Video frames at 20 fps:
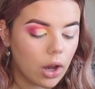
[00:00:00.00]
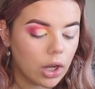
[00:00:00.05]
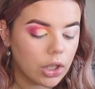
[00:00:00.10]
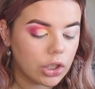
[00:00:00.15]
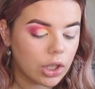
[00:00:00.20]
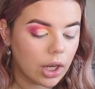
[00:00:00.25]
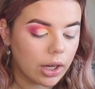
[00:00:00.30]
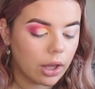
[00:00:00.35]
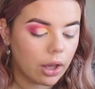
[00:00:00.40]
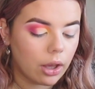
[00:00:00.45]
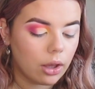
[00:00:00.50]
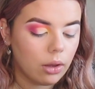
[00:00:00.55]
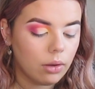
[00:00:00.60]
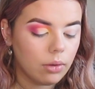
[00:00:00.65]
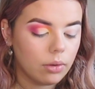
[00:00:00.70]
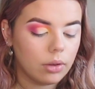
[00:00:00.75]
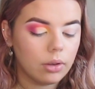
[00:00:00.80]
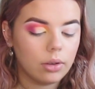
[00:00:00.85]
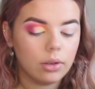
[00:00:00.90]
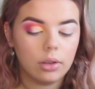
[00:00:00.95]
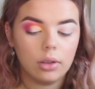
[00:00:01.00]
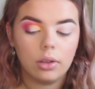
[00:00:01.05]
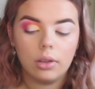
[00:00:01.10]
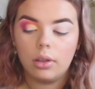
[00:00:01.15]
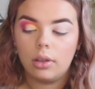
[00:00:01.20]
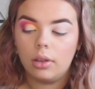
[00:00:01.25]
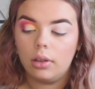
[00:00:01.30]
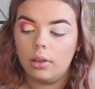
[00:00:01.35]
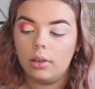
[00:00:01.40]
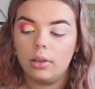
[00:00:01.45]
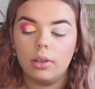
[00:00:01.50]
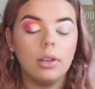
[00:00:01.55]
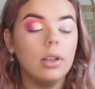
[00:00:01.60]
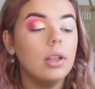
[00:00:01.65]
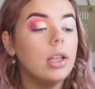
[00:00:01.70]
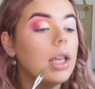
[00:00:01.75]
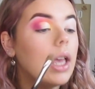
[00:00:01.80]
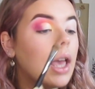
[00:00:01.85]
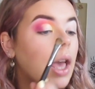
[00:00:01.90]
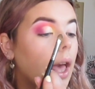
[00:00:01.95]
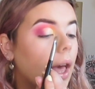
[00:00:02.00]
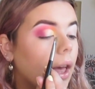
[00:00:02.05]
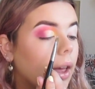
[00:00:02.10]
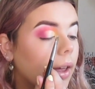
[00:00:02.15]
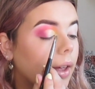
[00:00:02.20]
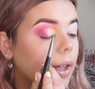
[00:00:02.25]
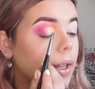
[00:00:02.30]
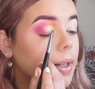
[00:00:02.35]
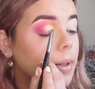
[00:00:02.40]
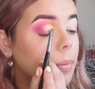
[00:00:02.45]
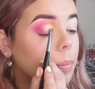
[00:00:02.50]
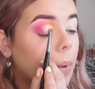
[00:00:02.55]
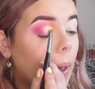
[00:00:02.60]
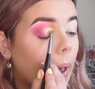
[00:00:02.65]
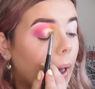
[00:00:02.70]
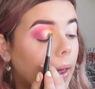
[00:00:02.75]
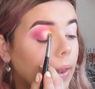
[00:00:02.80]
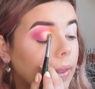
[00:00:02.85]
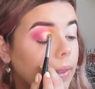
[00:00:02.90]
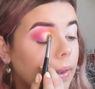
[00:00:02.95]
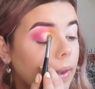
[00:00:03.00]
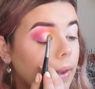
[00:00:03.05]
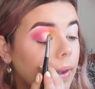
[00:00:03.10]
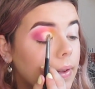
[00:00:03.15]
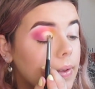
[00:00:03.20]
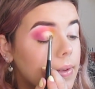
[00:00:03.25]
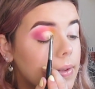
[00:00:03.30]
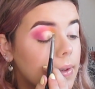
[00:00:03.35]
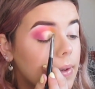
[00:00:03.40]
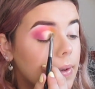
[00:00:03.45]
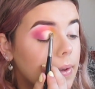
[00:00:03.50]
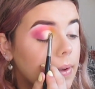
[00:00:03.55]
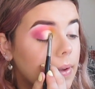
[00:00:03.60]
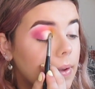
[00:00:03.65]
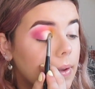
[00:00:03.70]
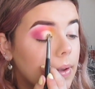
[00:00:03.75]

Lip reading: eyeshadow and pat this